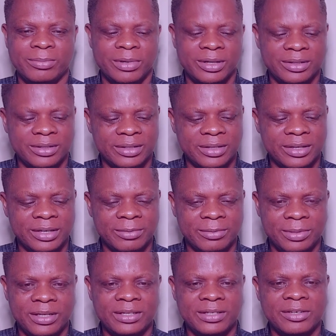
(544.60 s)
numbers.
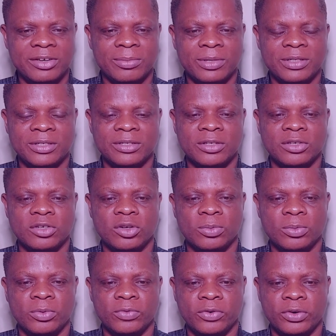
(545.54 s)
Please, the comment section is
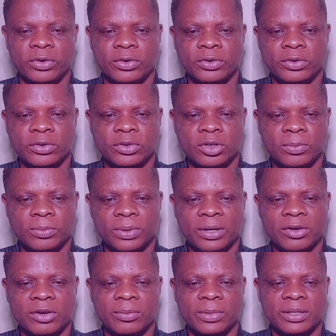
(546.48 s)
open for you to drop
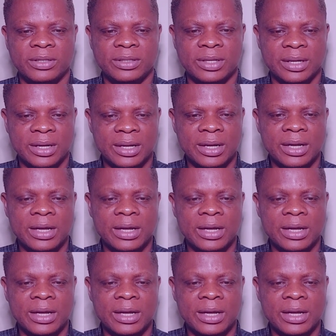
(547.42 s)
your comments.